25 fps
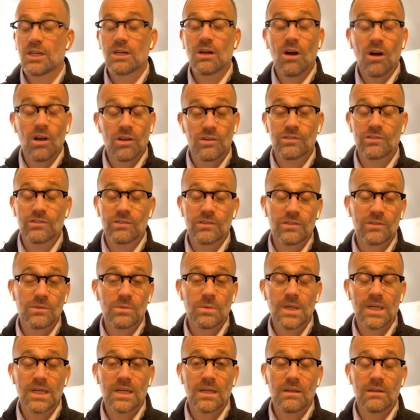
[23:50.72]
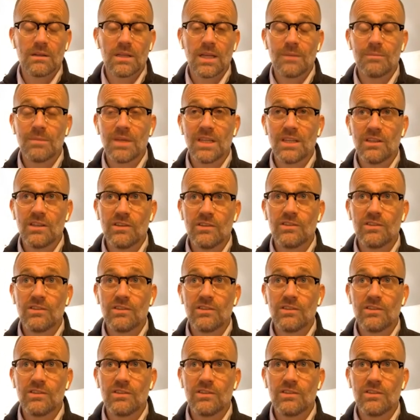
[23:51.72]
The cost as well. I mean,